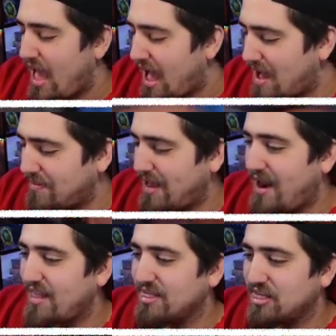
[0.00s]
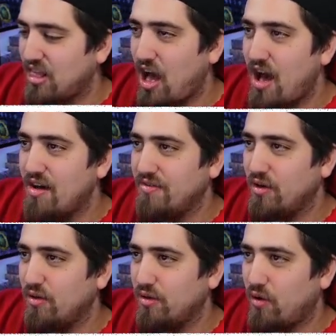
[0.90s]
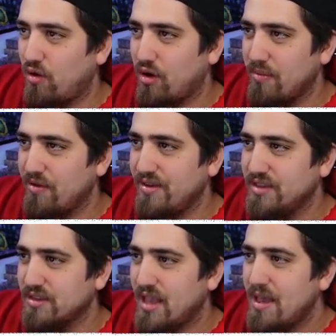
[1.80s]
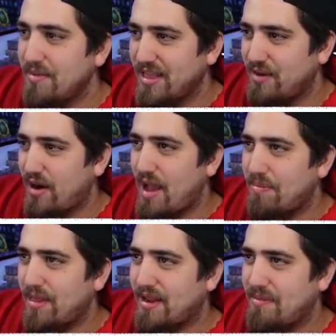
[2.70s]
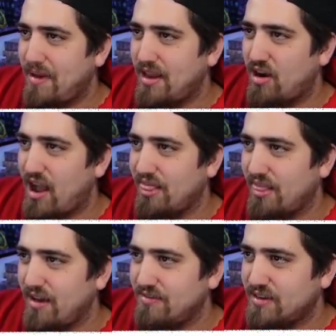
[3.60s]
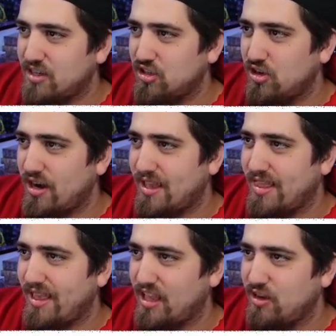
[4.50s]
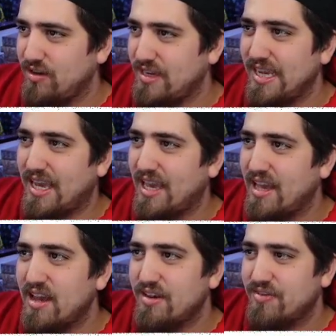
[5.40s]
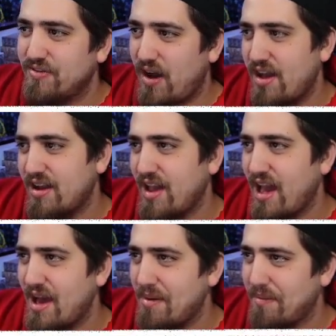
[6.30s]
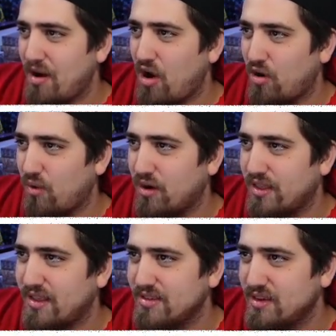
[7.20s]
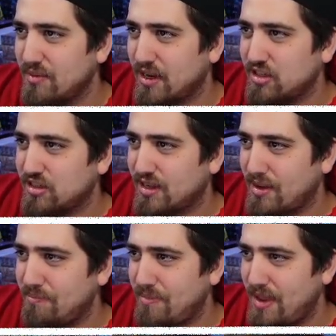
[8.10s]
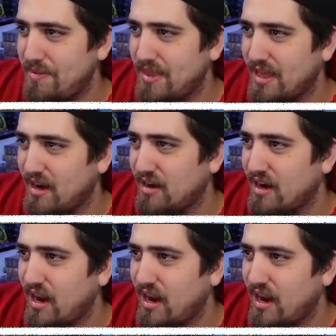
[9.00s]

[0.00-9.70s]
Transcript: Um, and I love old horror movies. But like when I played Commander, I loved to try to get like unique, fun um, artwork things. Oh my gosh, there's like a baby there.